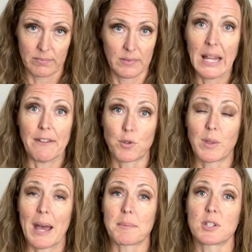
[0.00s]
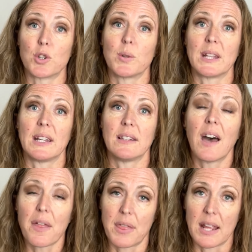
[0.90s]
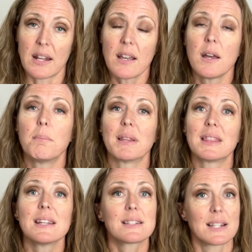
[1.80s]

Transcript: left with absolutely nothing. But this